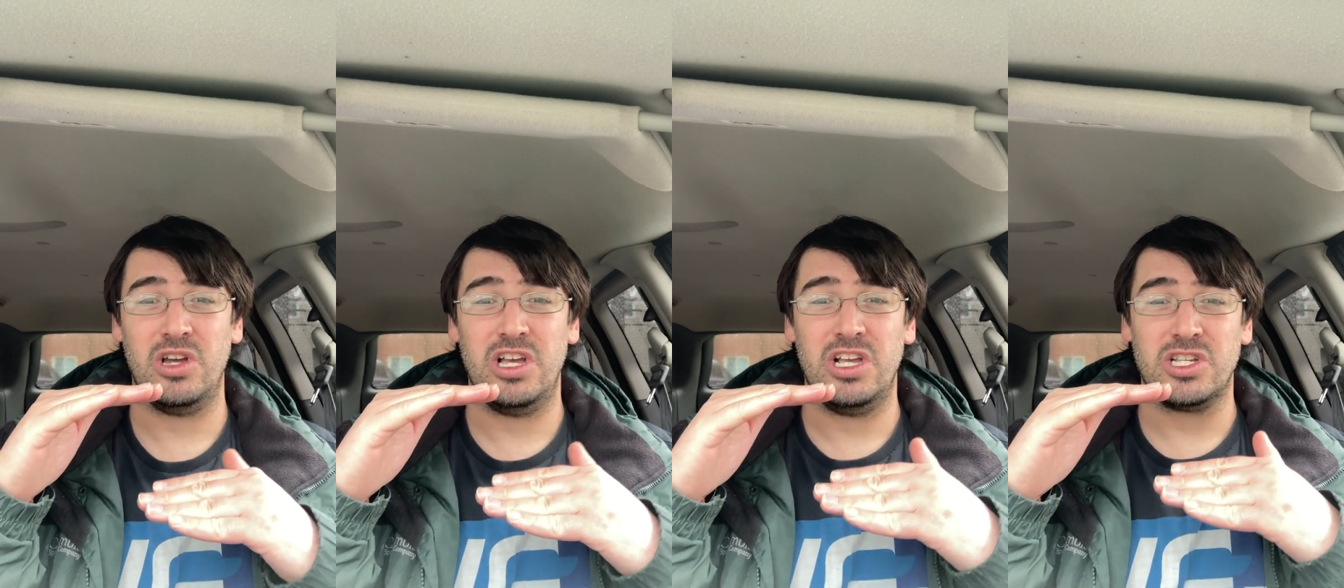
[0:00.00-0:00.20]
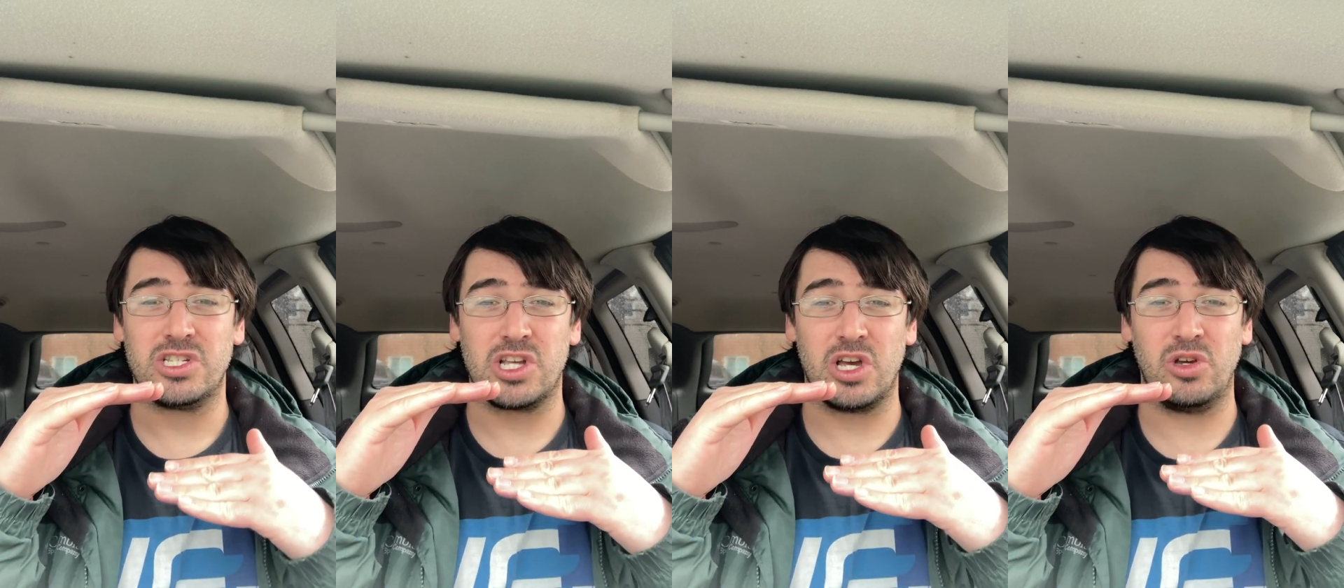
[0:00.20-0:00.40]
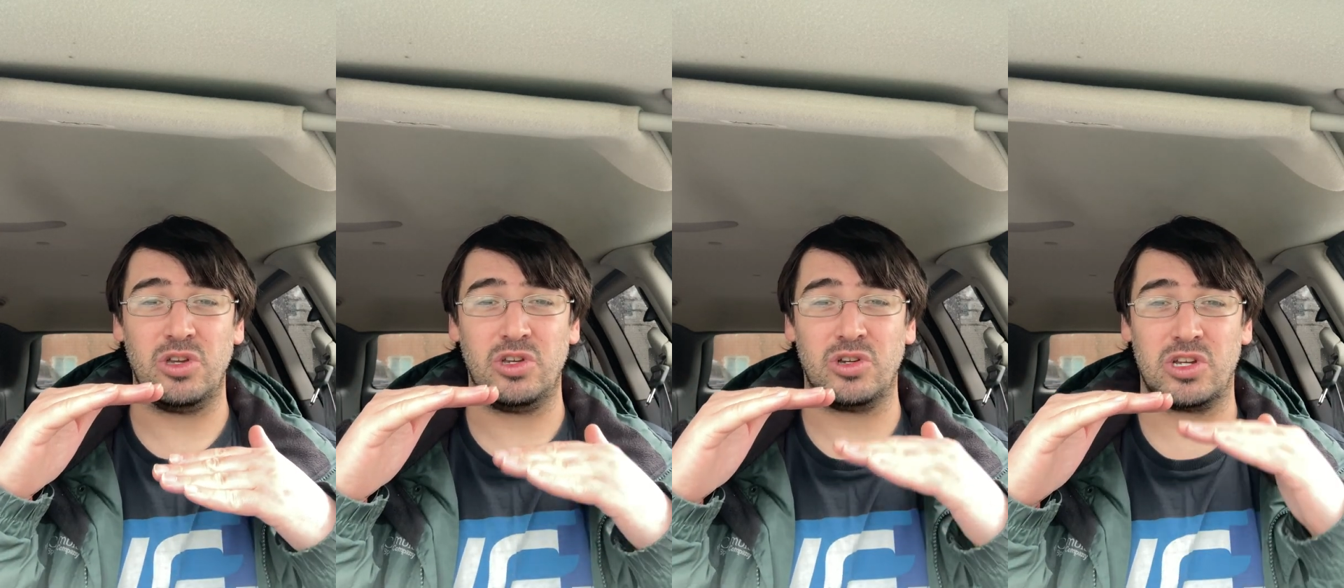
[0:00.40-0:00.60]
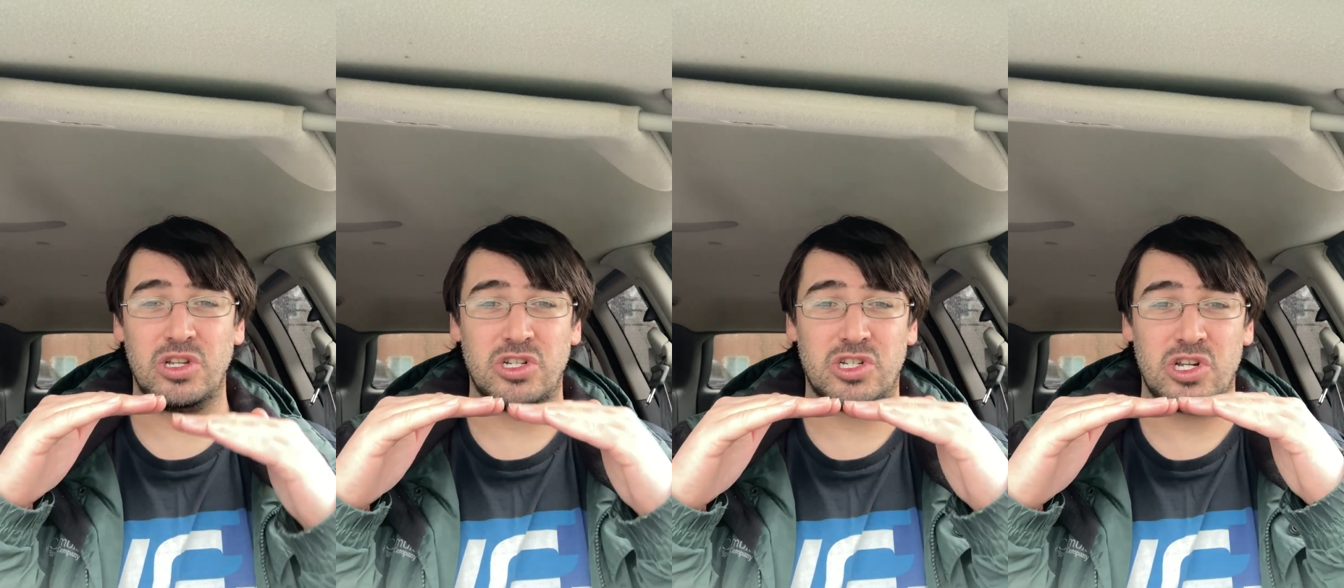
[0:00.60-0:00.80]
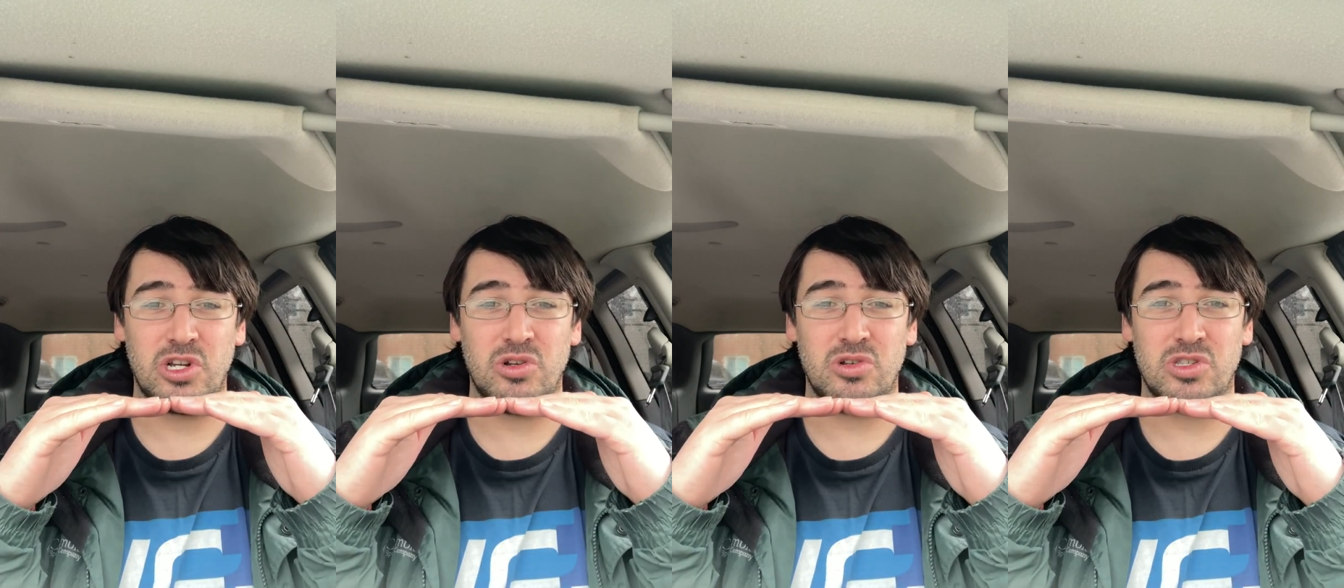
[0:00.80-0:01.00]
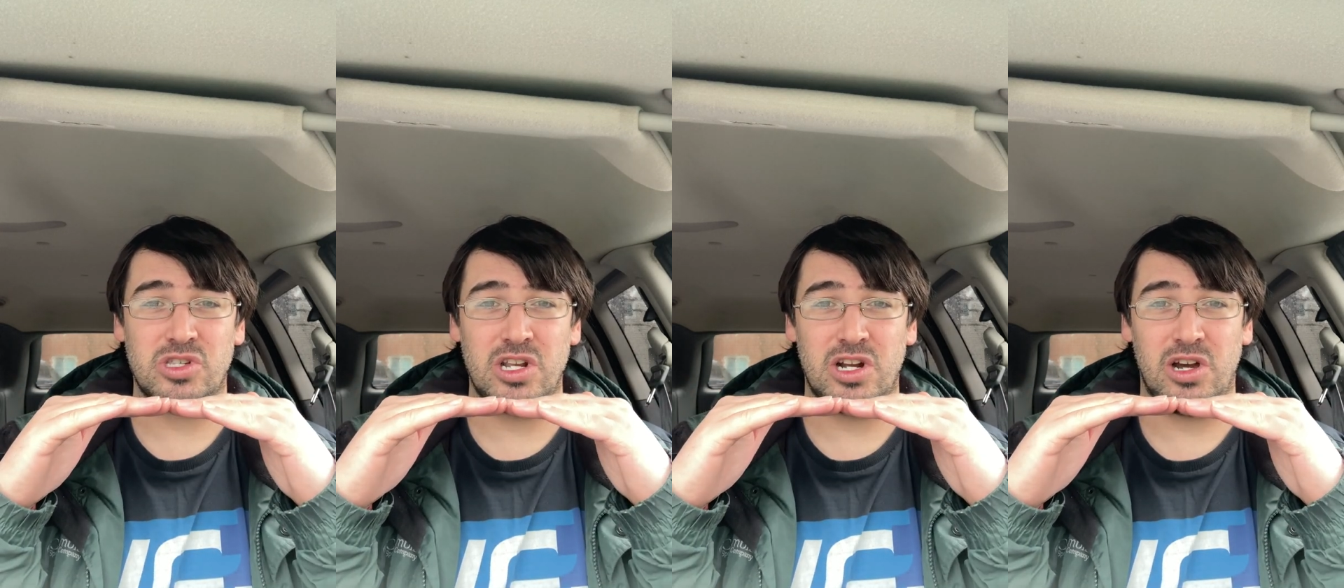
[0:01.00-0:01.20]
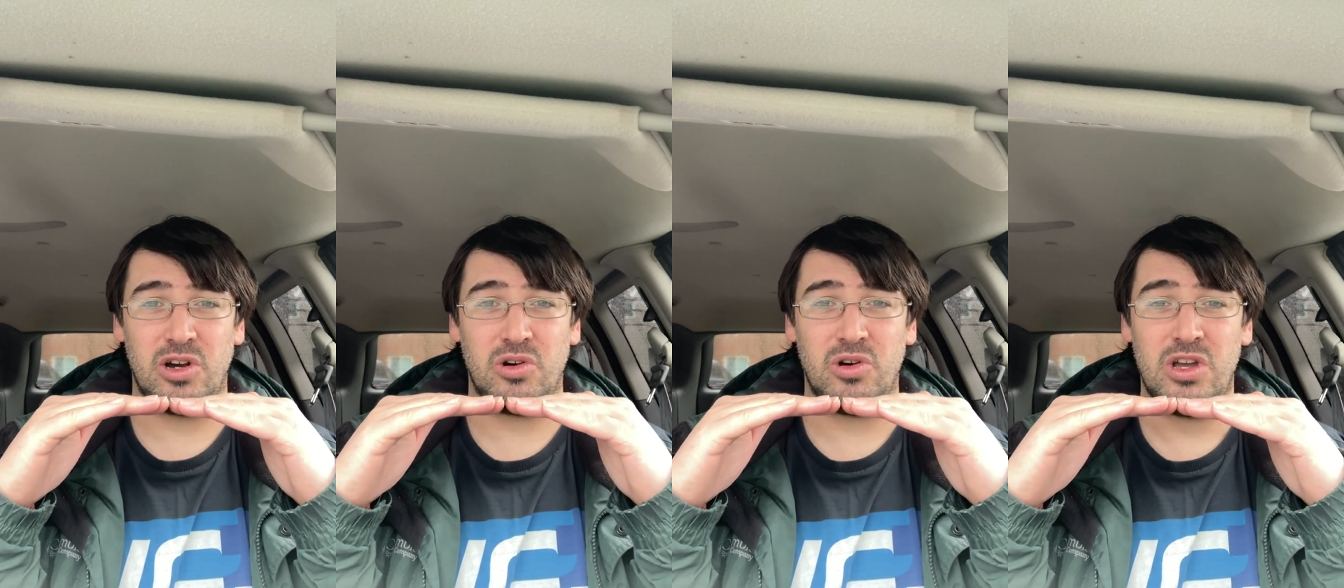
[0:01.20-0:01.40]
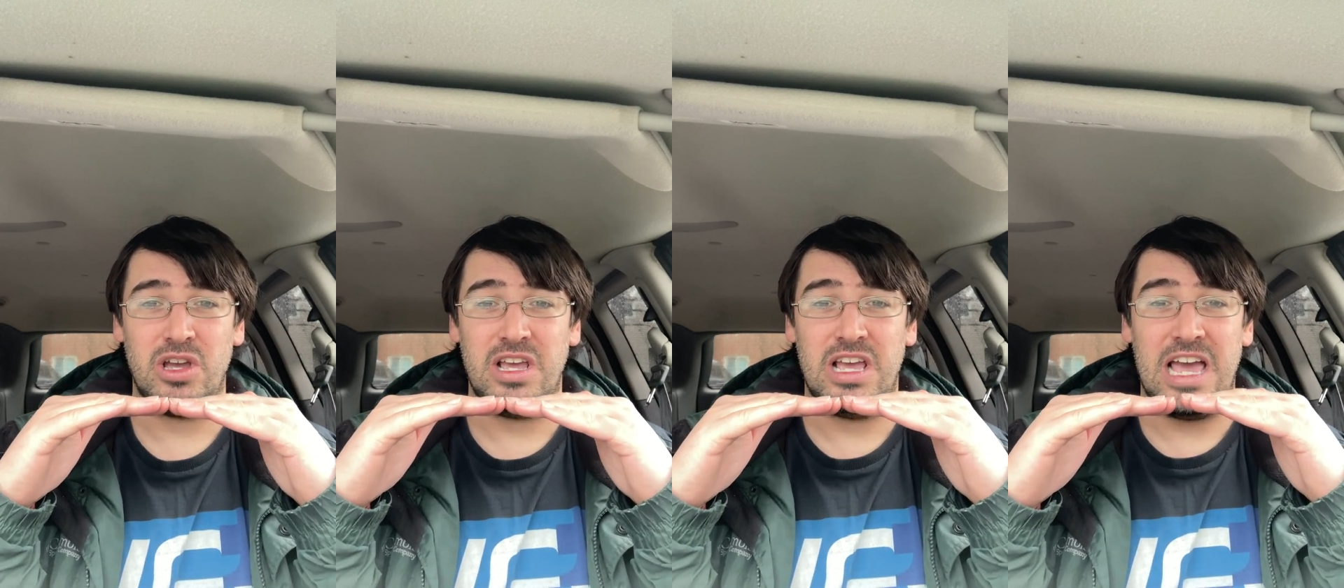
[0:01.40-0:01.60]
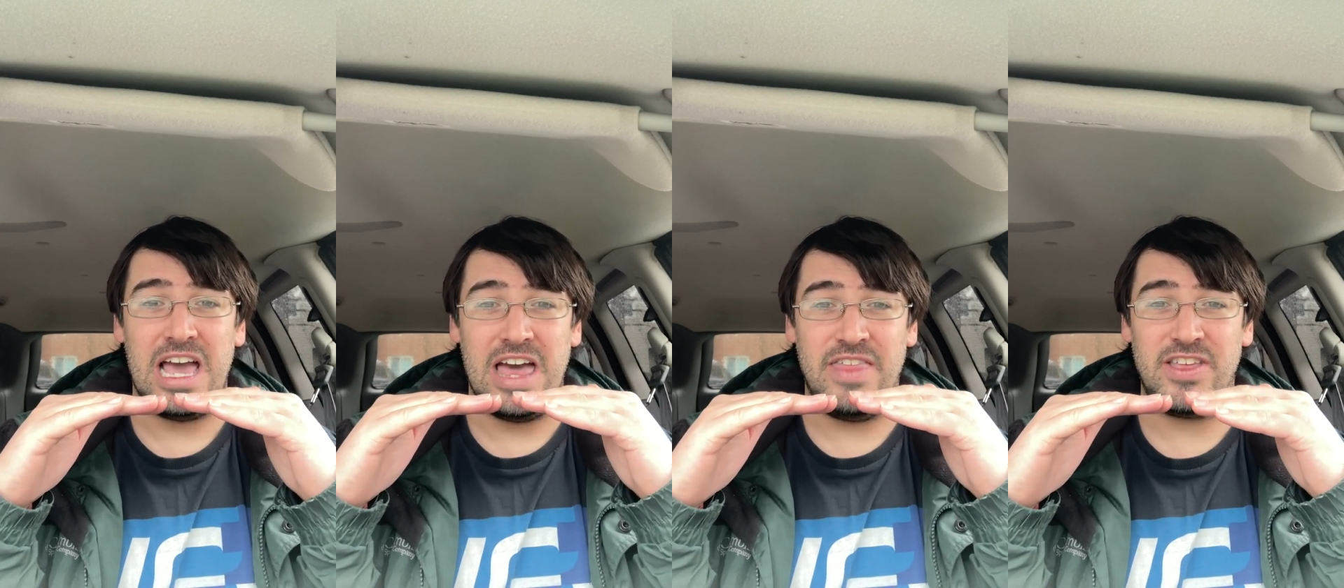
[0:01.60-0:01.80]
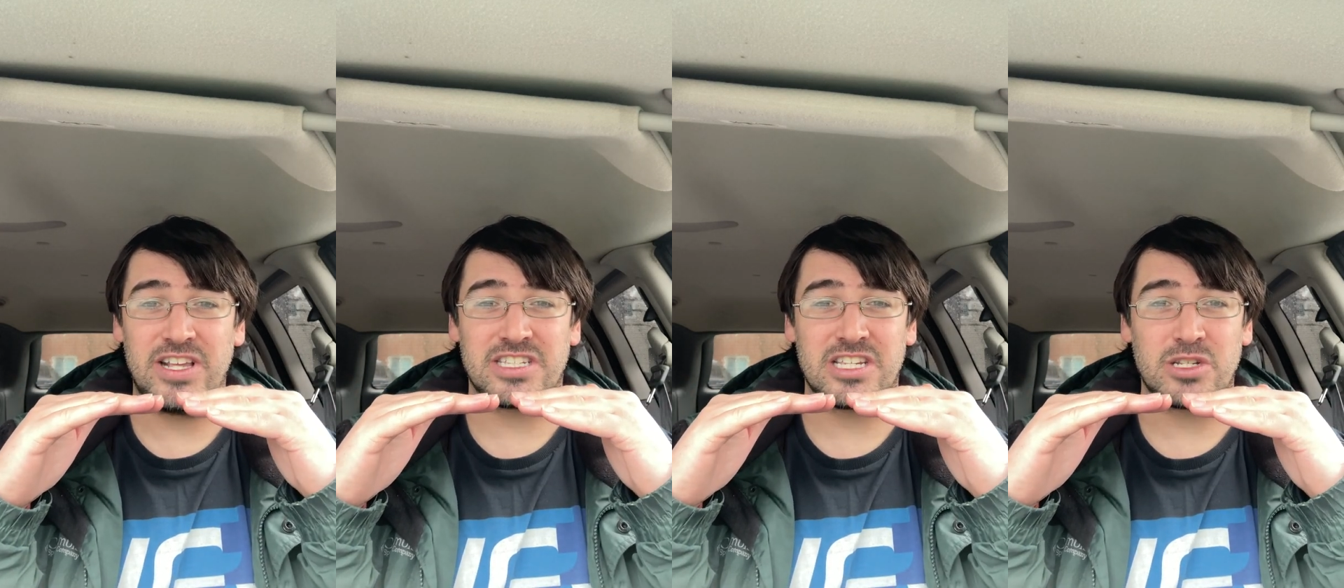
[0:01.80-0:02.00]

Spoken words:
So you can choose, and this